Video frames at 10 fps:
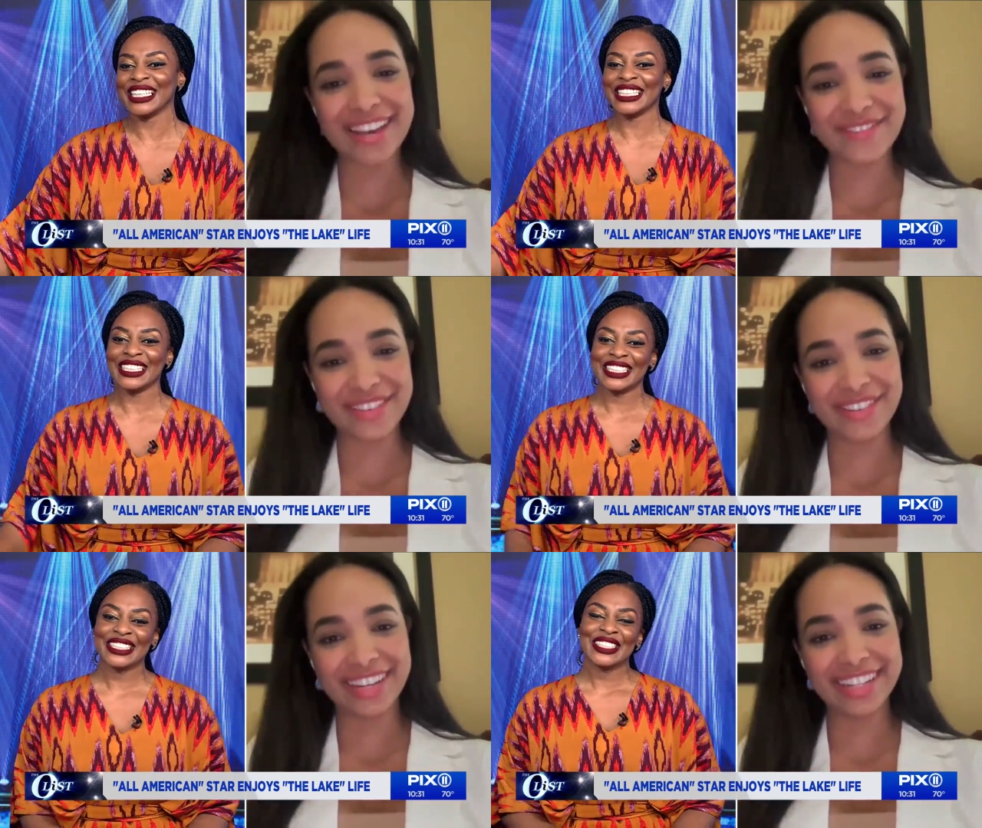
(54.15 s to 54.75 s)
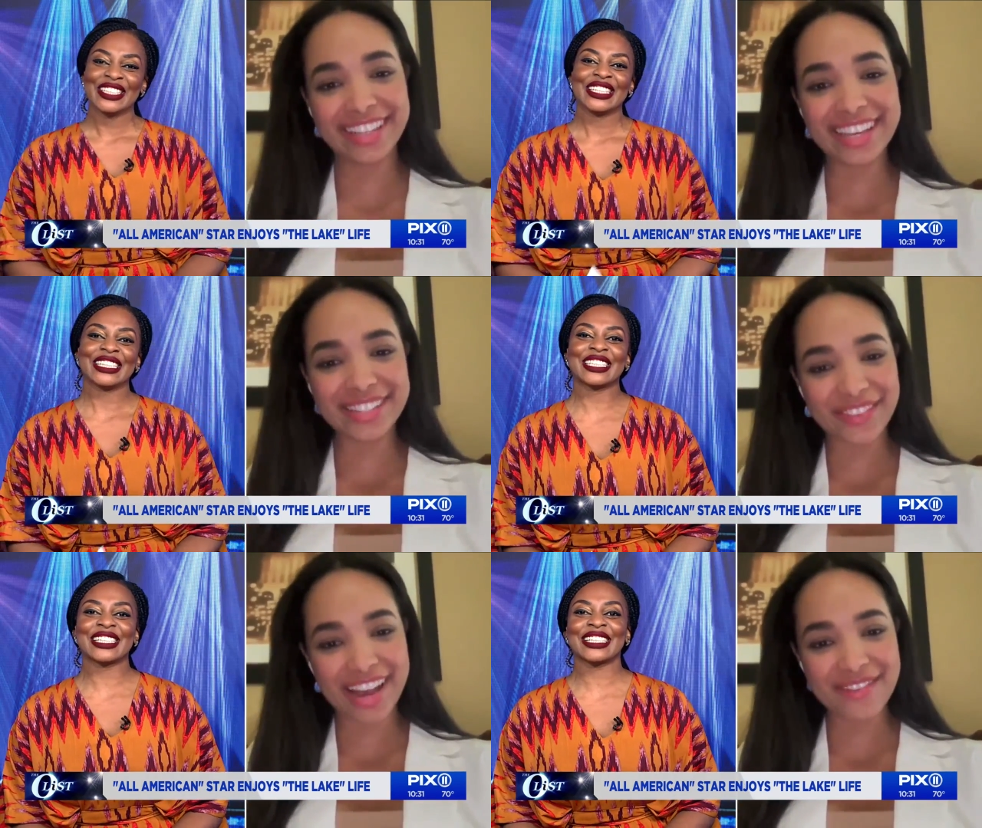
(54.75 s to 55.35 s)
Speaker 1: everyone.
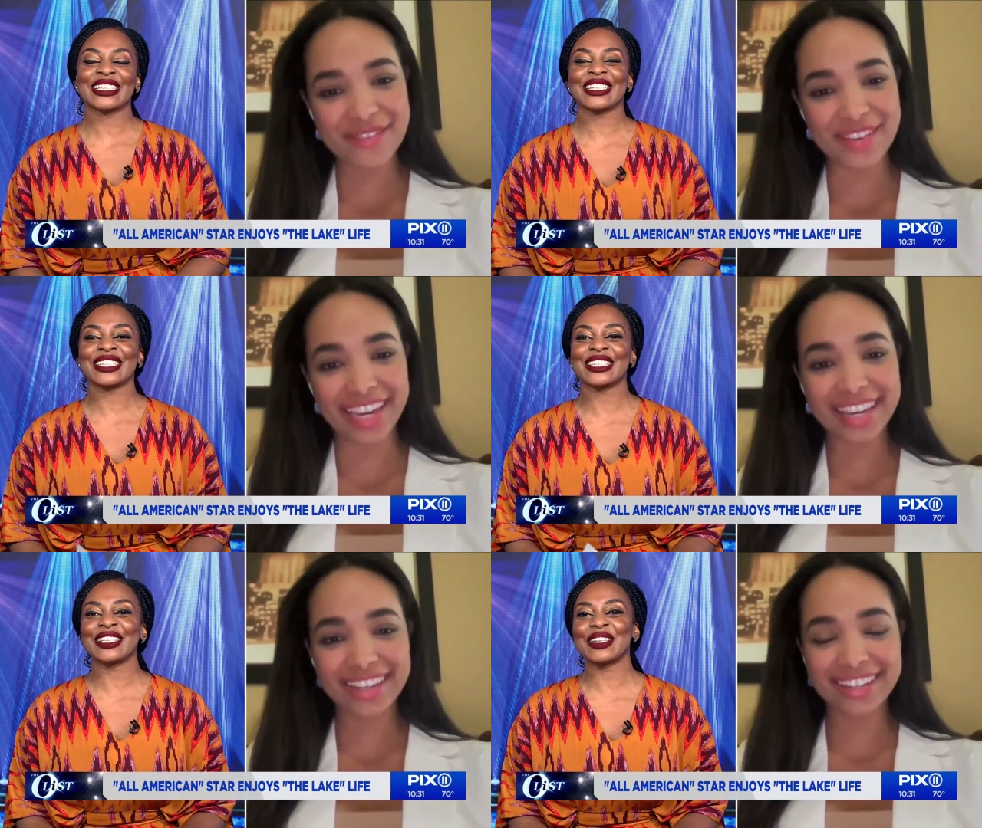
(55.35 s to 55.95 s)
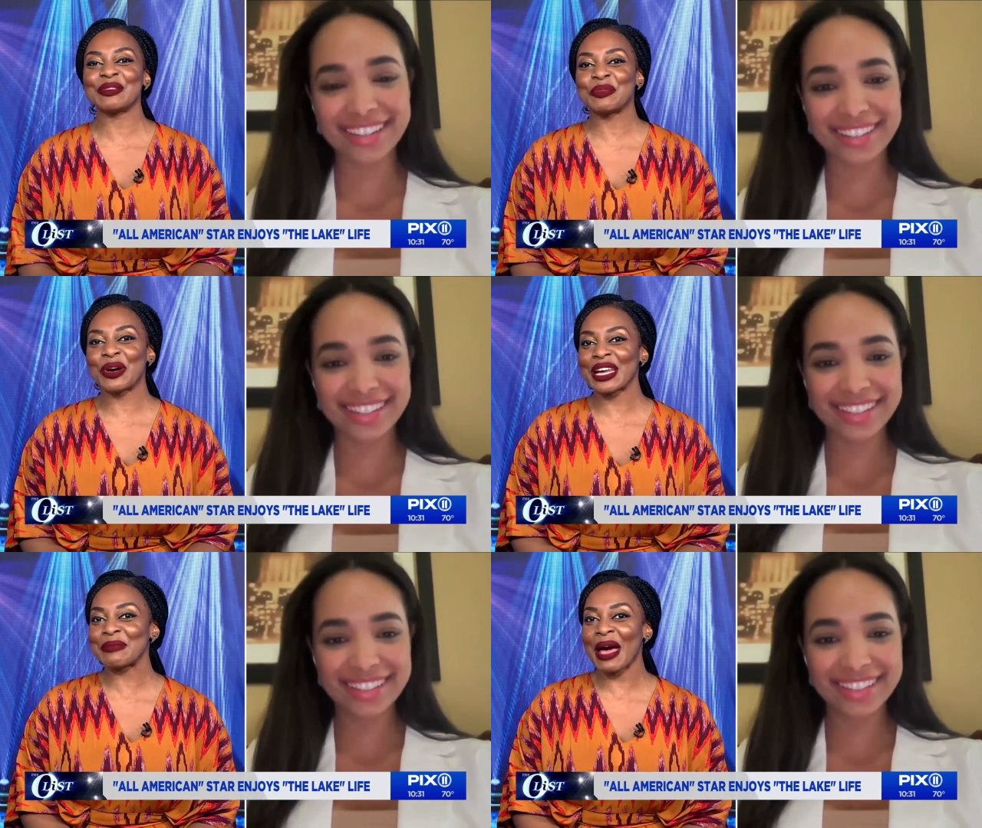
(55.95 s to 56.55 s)
Thanks for having me. Good
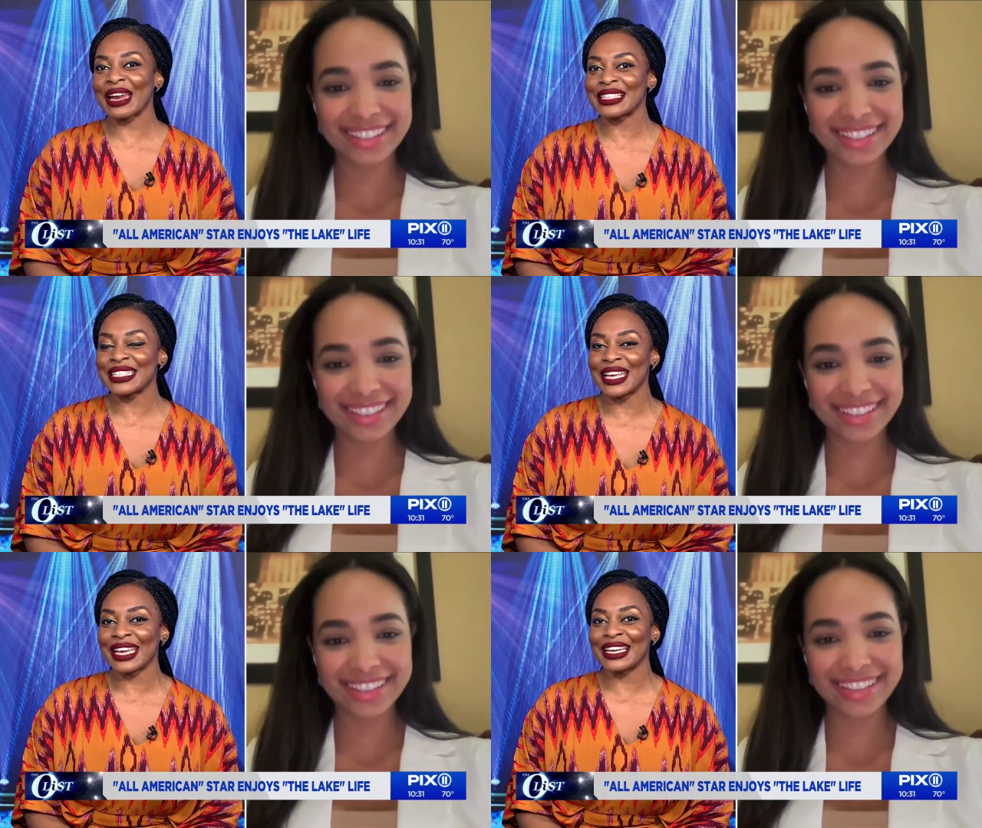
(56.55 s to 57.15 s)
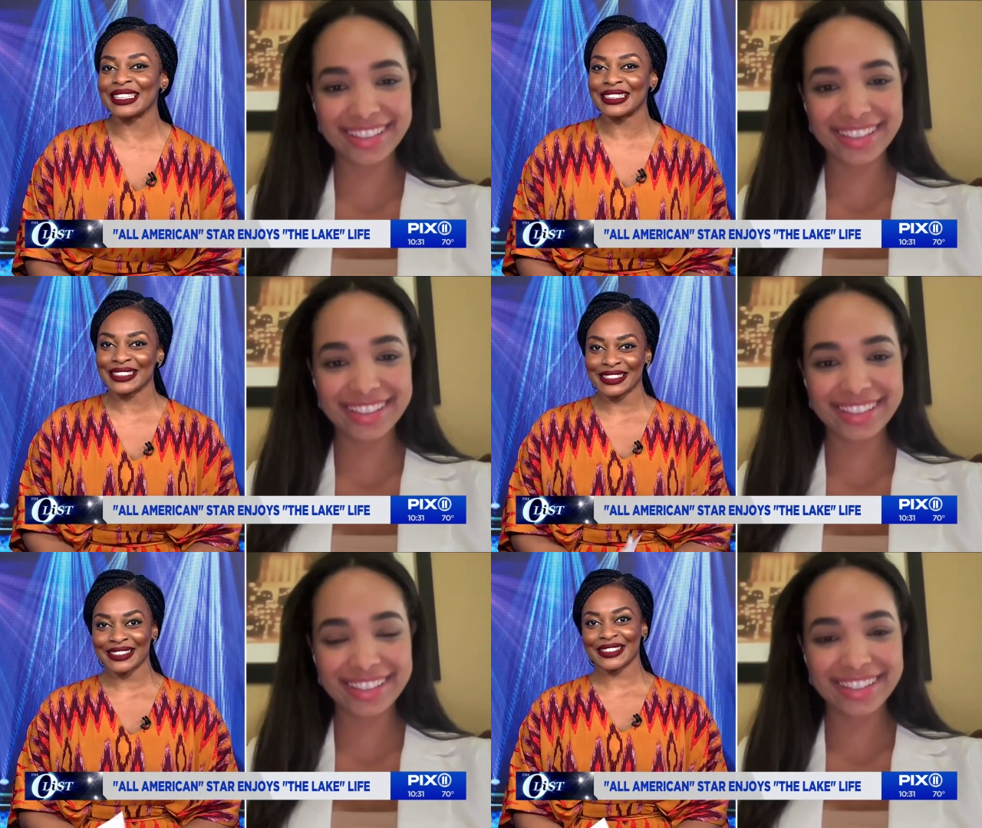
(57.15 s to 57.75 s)
morning, Madison.
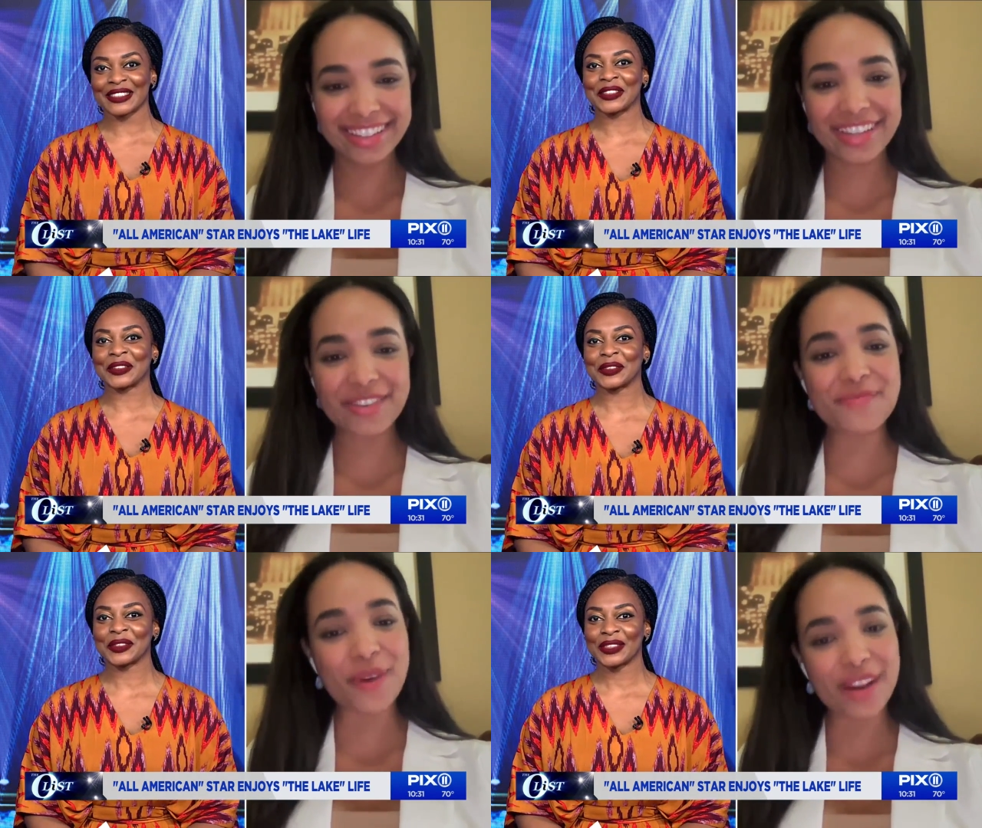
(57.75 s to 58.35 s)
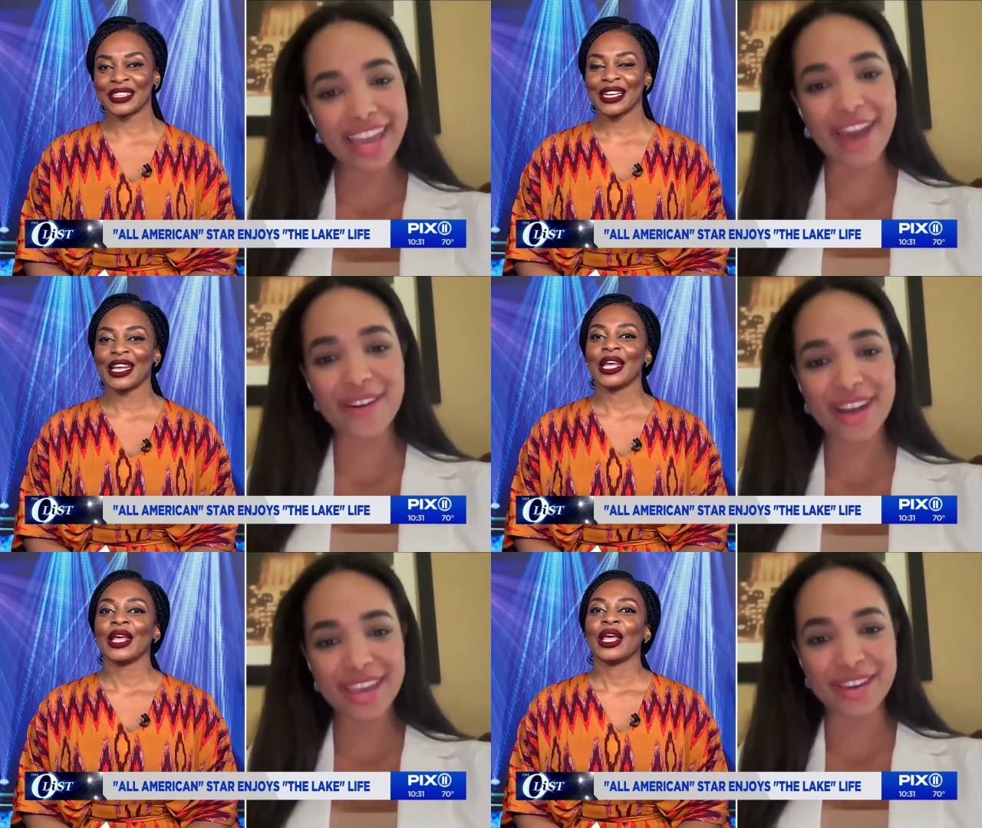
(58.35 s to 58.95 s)
Good morning.
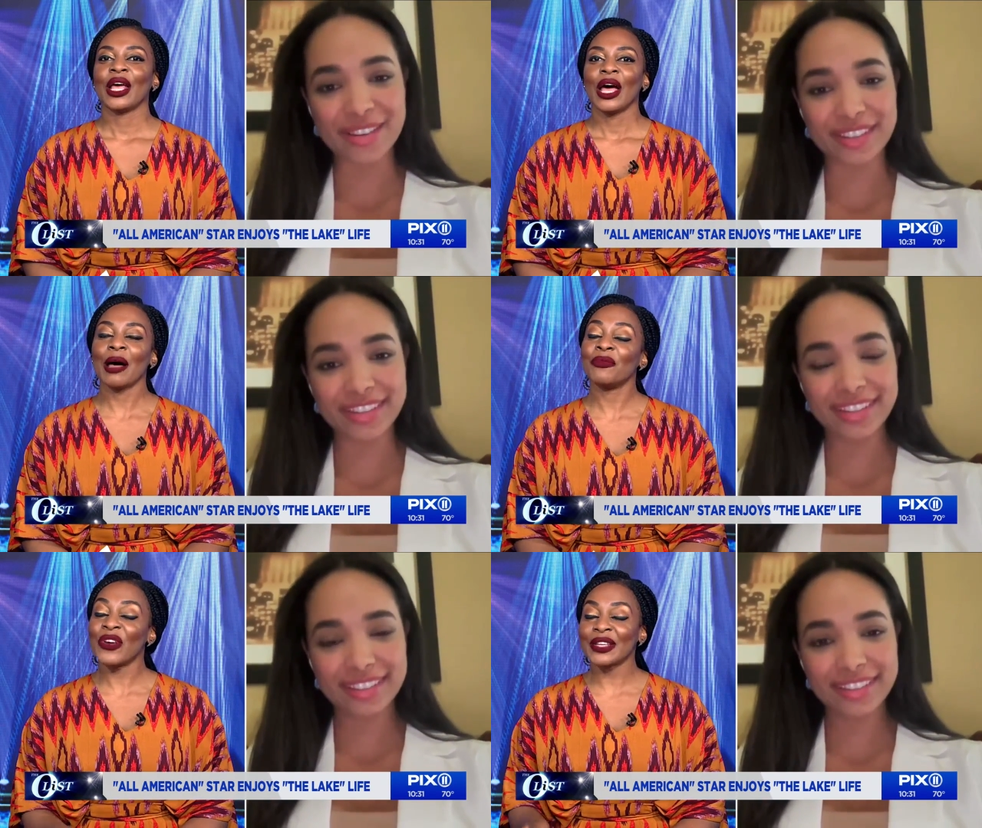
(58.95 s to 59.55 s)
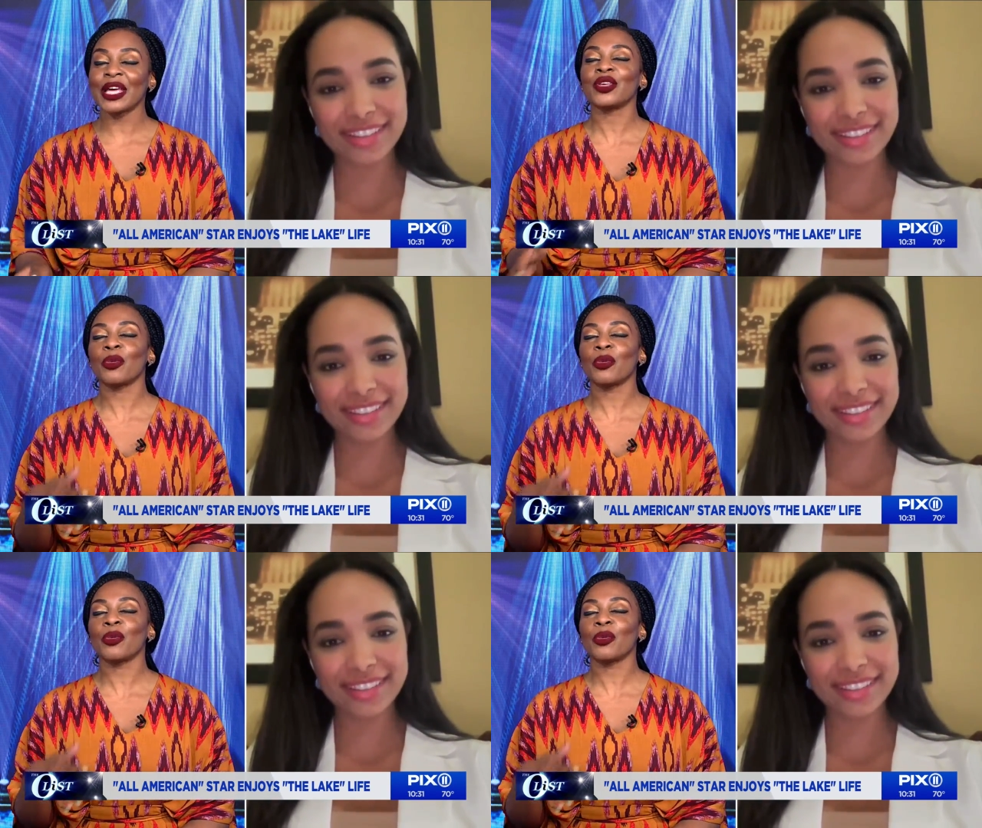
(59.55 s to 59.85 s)
How are you? I'm fine. And you're